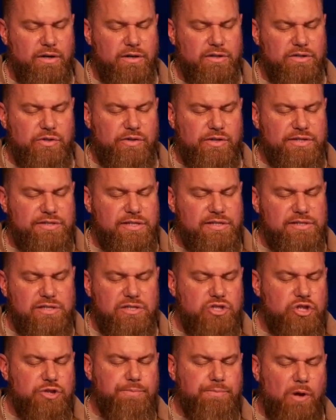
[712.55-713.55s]
So, this isn't
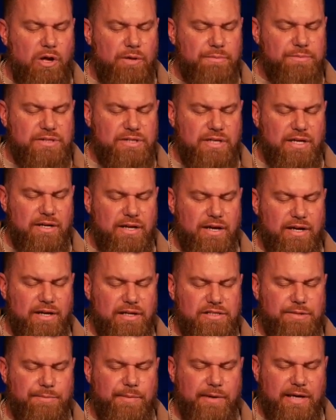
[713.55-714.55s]
just Palm Sunday,
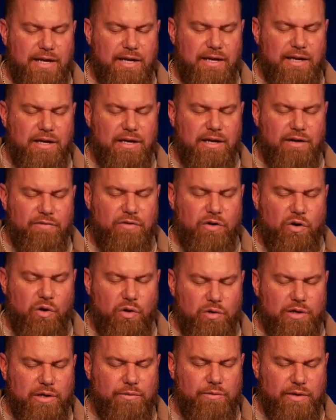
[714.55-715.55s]
it's the beginning of a
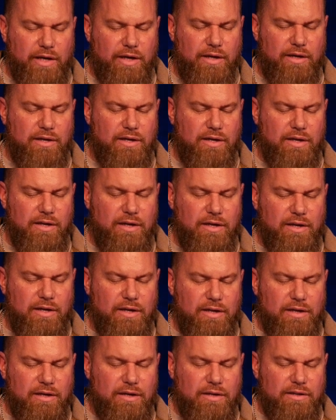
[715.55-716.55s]
holy week.
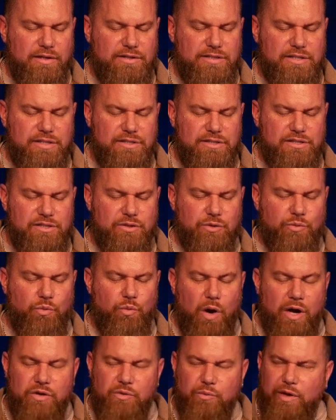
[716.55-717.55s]
This is the
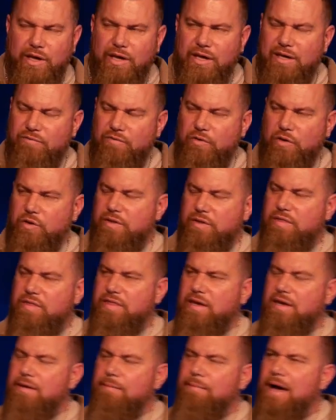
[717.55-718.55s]
one week, if you could
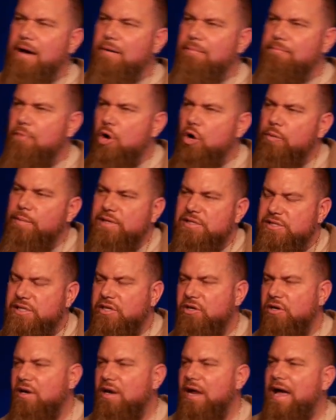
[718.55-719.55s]
think about moments in
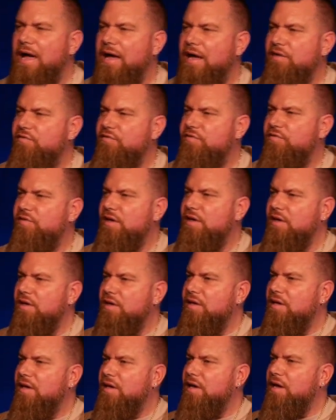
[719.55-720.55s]
your life
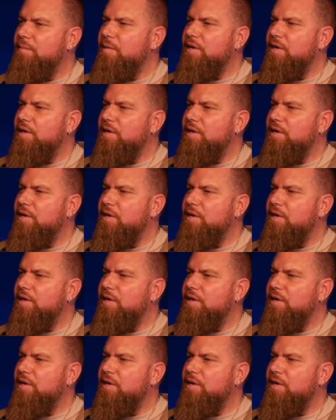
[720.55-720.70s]
I'm